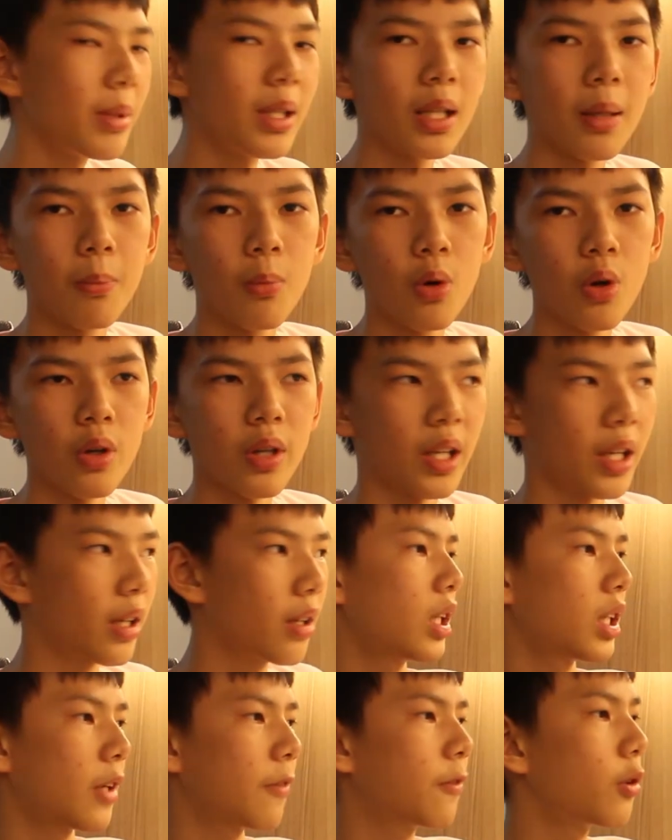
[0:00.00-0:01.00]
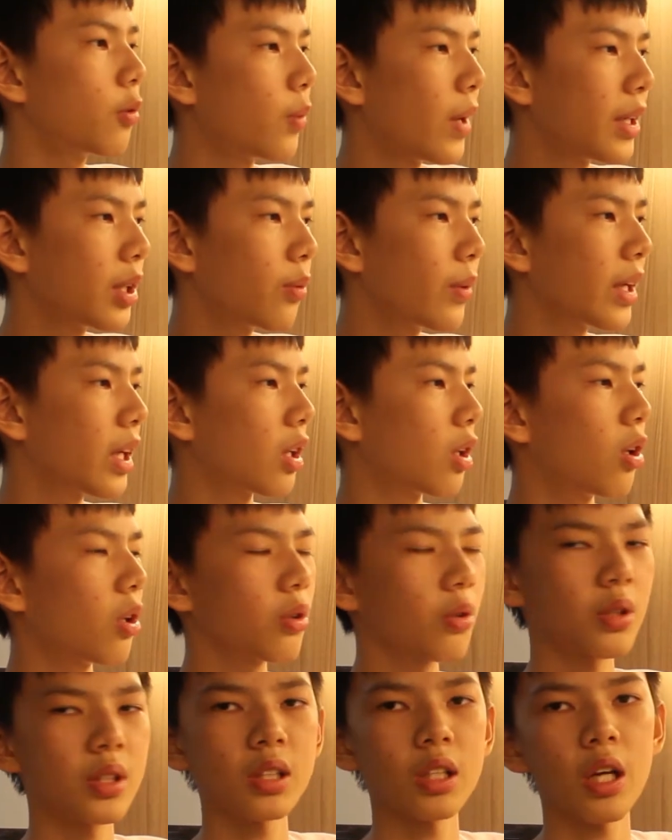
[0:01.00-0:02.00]
in the morning, and after rendering and all
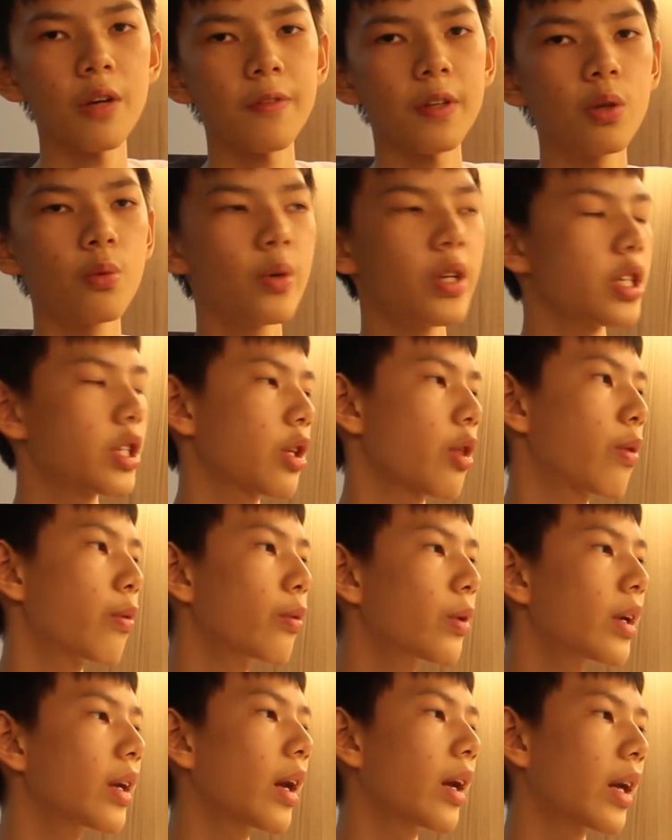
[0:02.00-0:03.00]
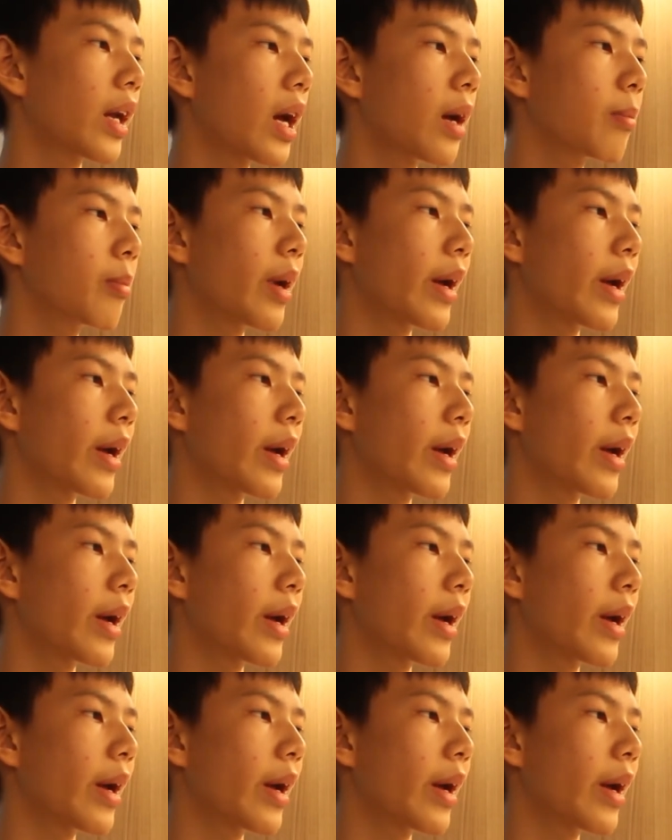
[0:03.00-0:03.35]
those stuff, it reached 3 a.m.